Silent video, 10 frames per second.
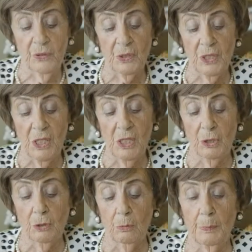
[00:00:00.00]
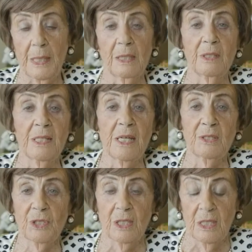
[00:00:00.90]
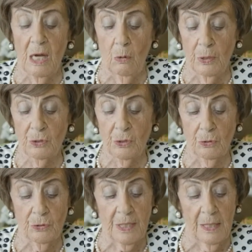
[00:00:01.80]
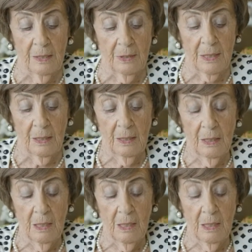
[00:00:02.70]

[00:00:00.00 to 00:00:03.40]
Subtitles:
which needs to be addressed in our society,